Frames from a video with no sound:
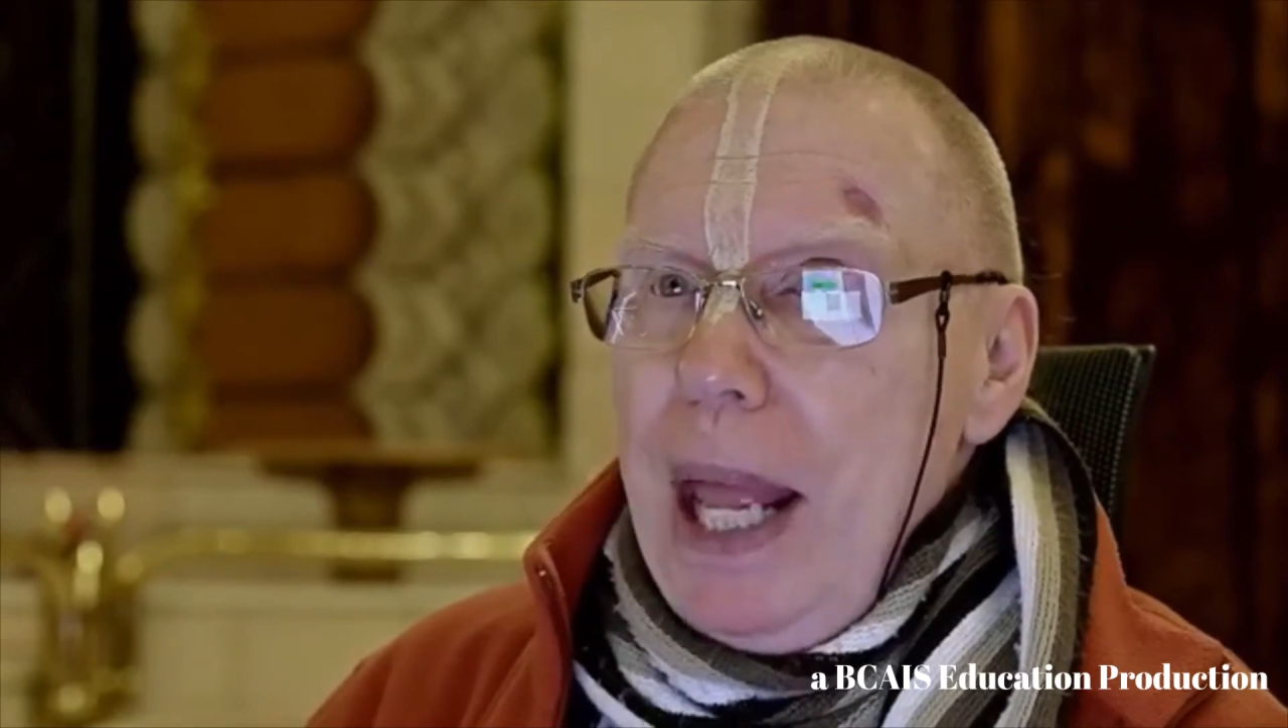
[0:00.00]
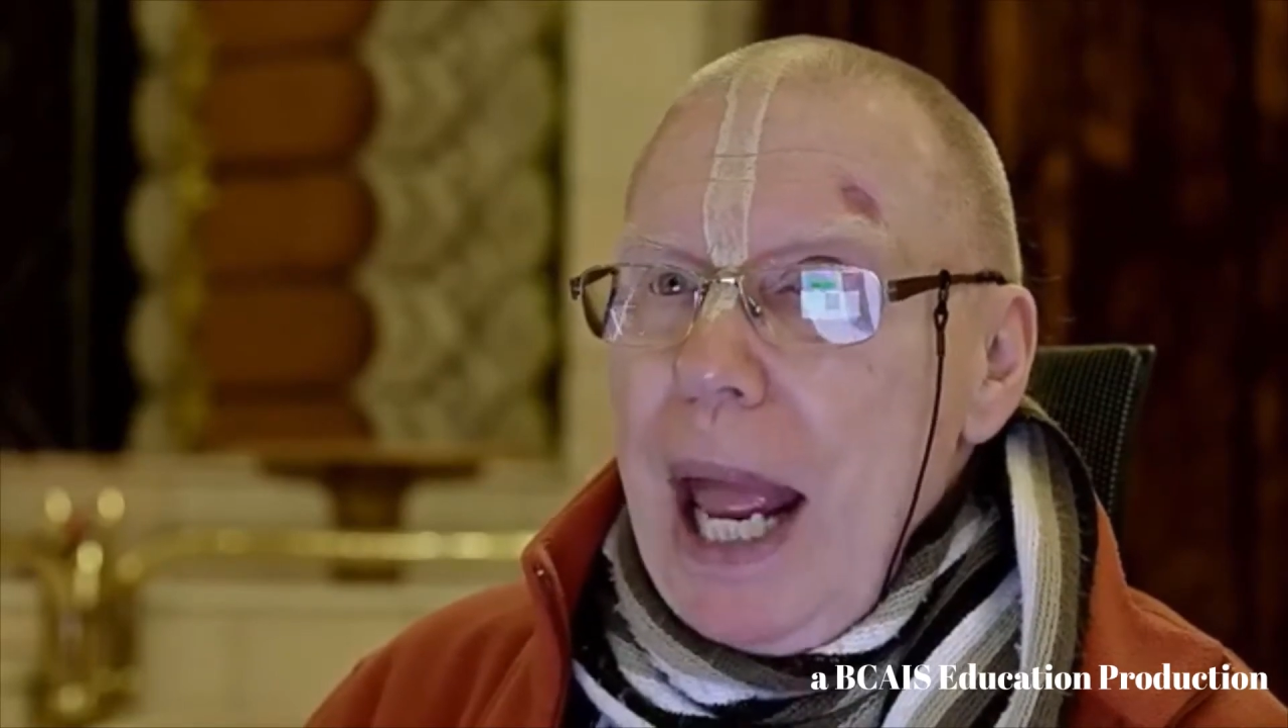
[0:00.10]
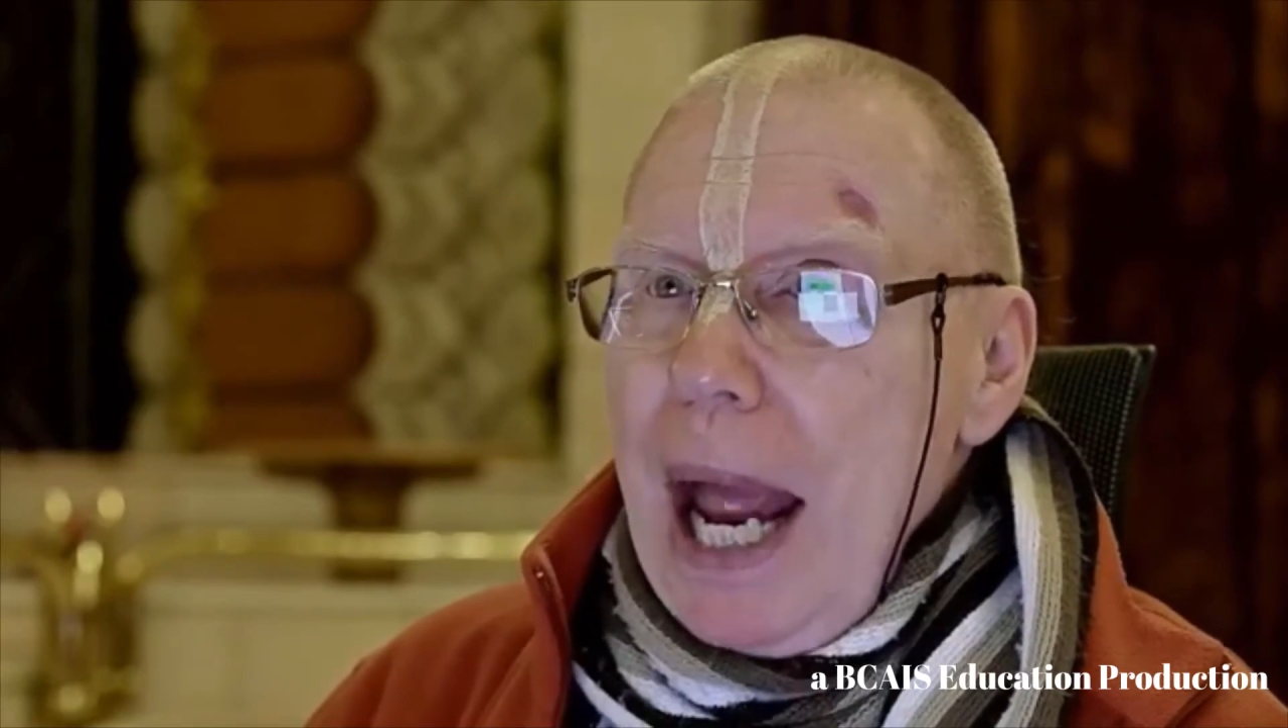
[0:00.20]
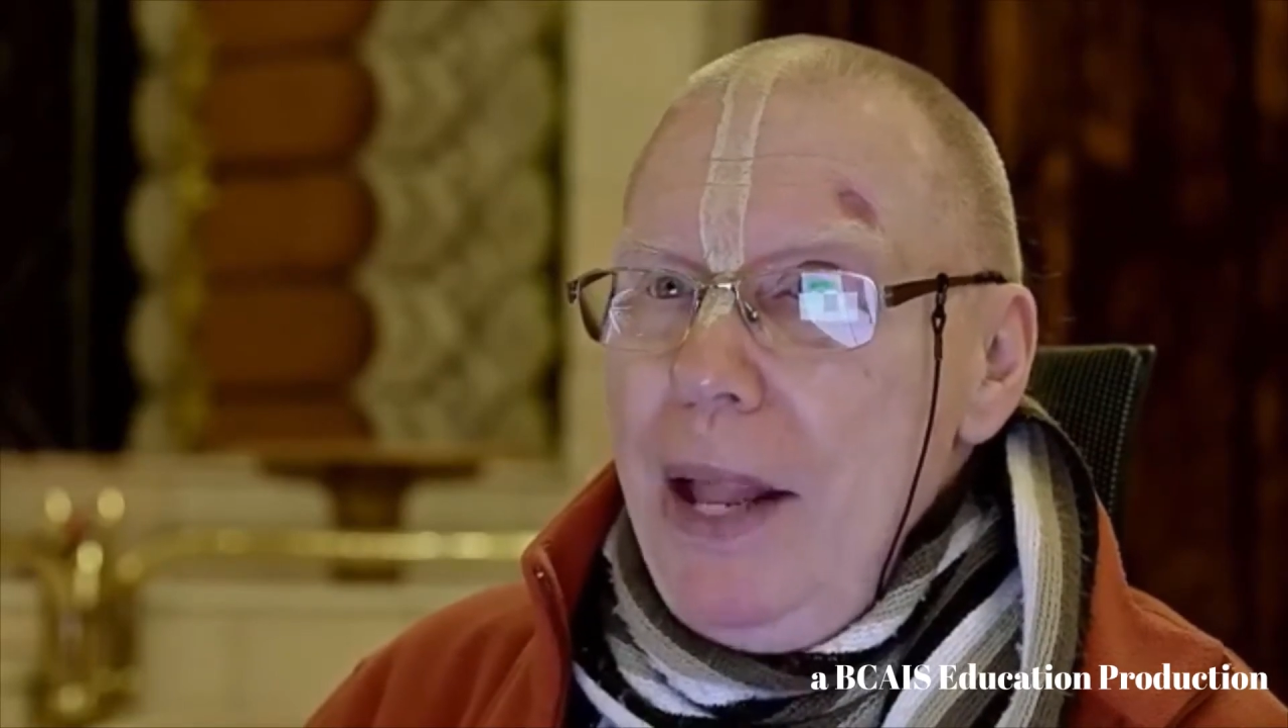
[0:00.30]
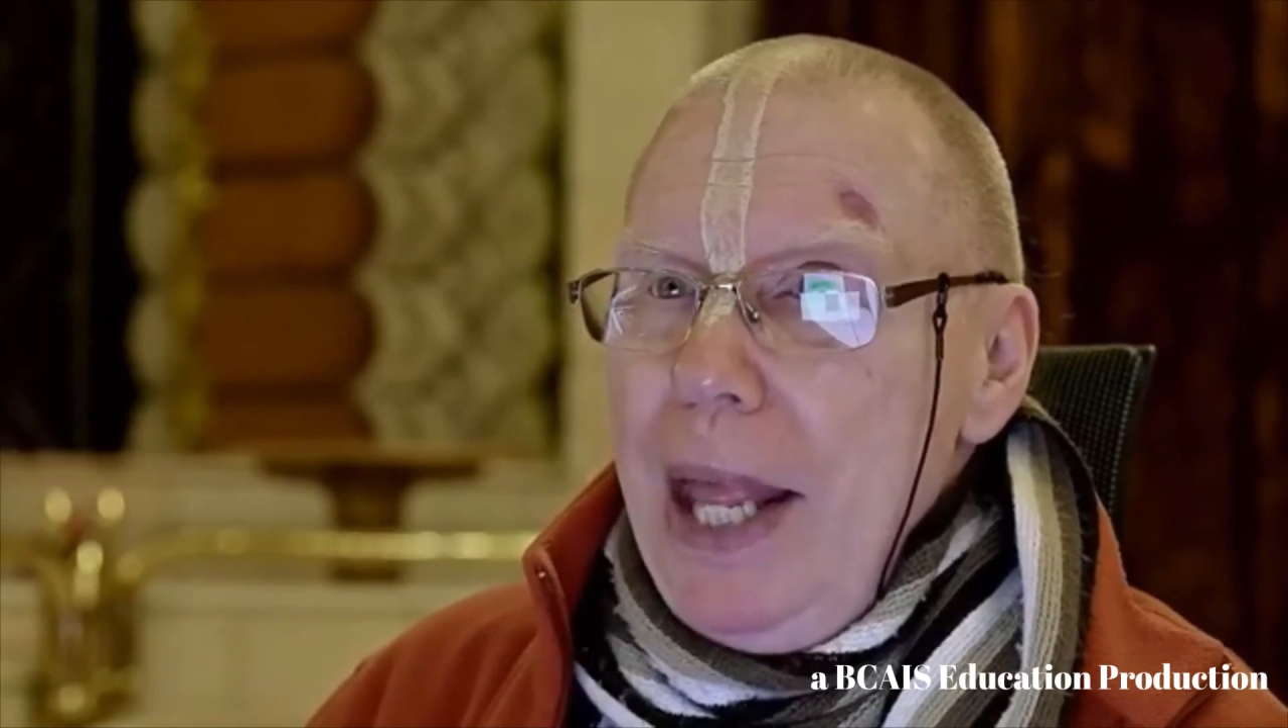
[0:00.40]

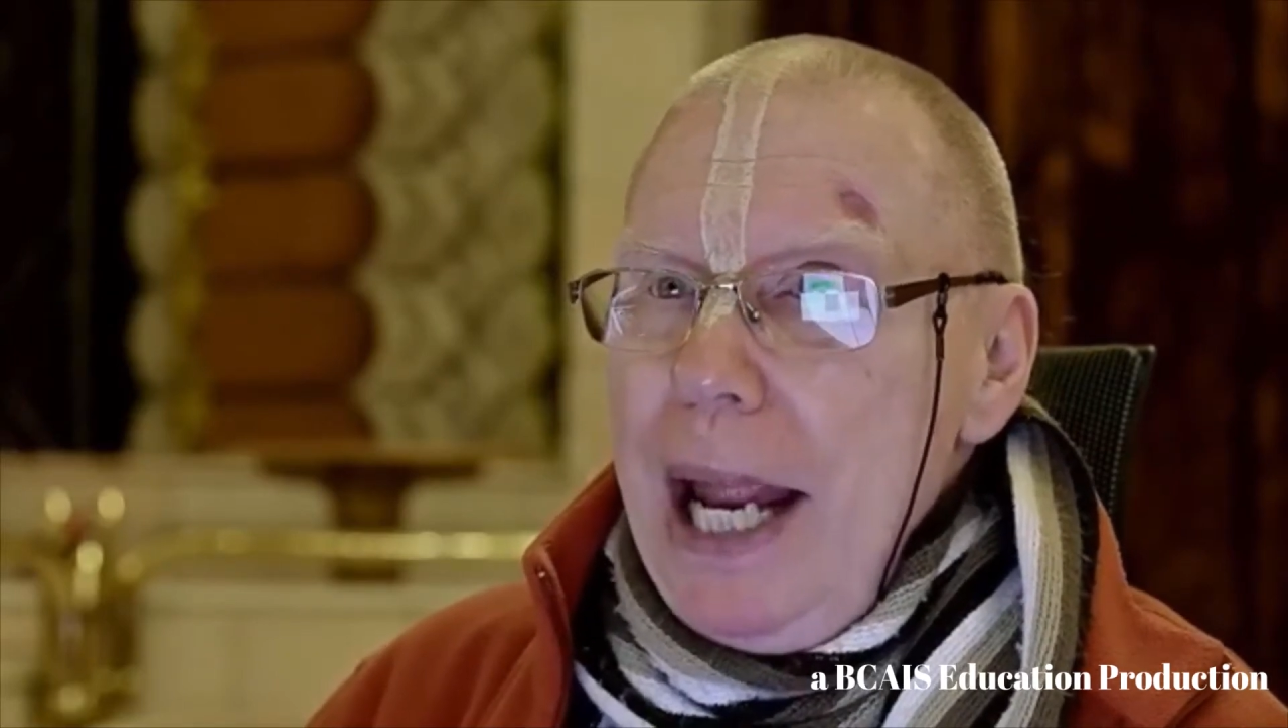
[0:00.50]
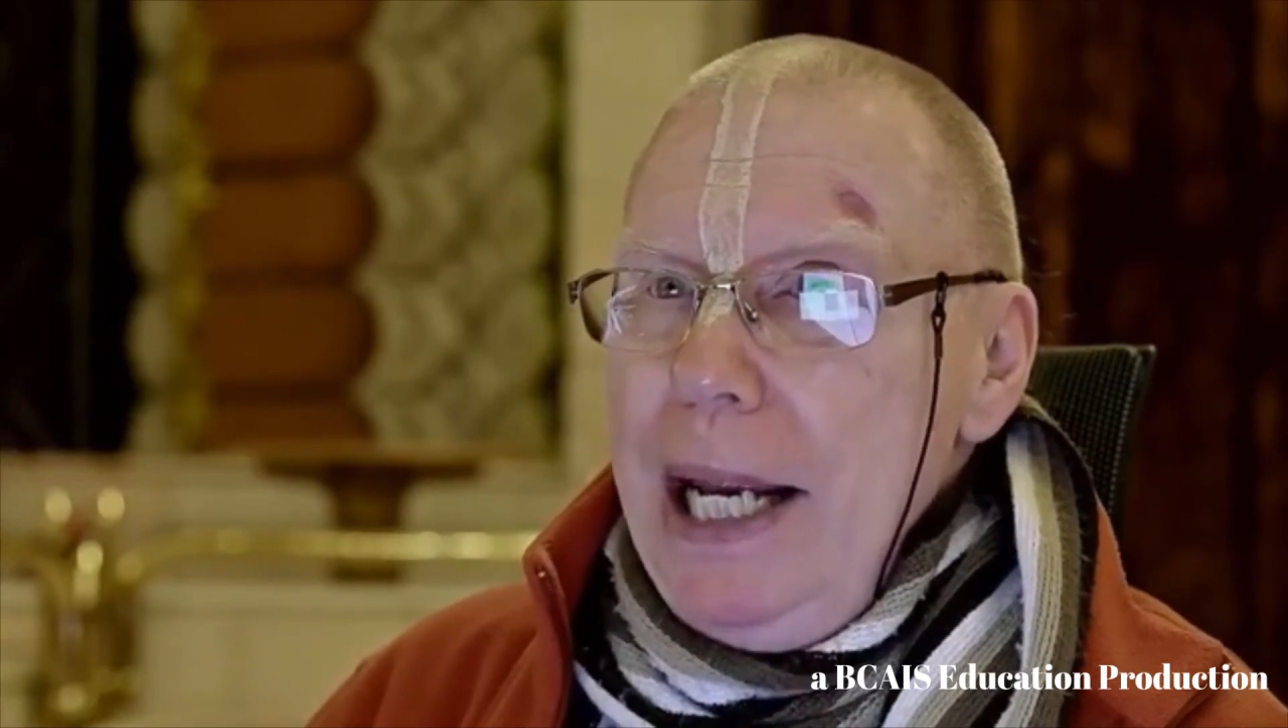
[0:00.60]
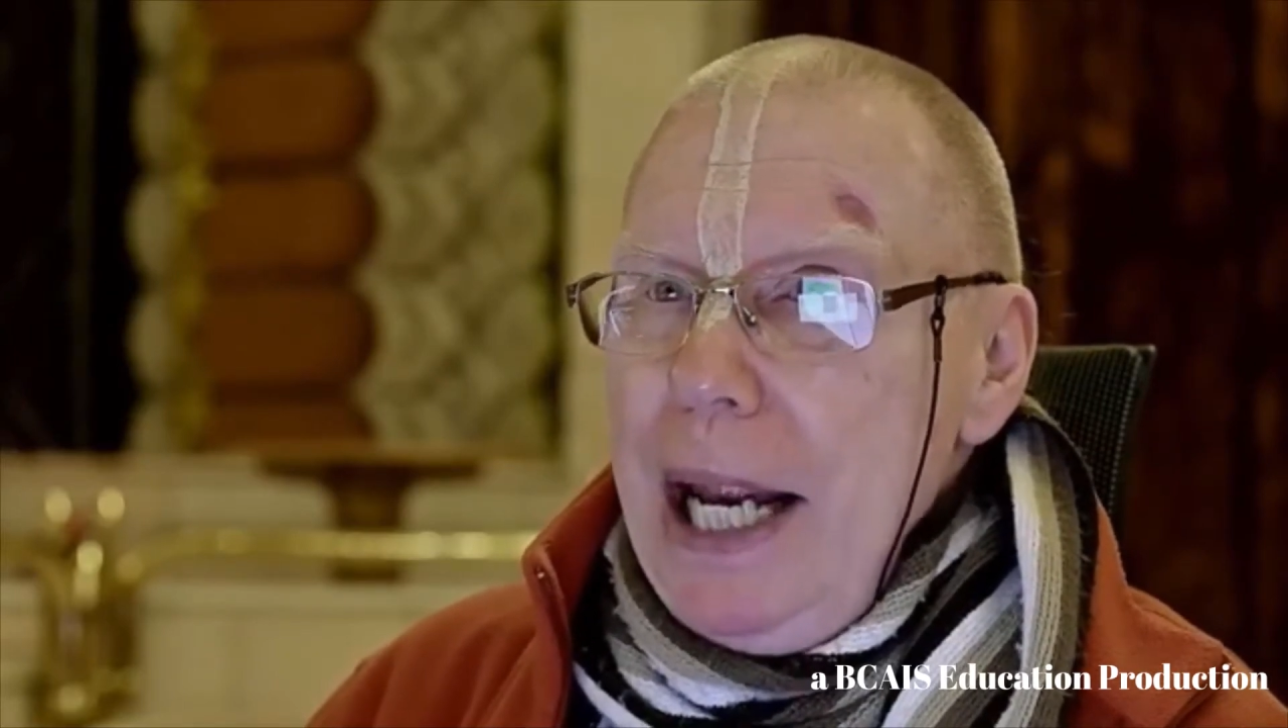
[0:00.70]
and then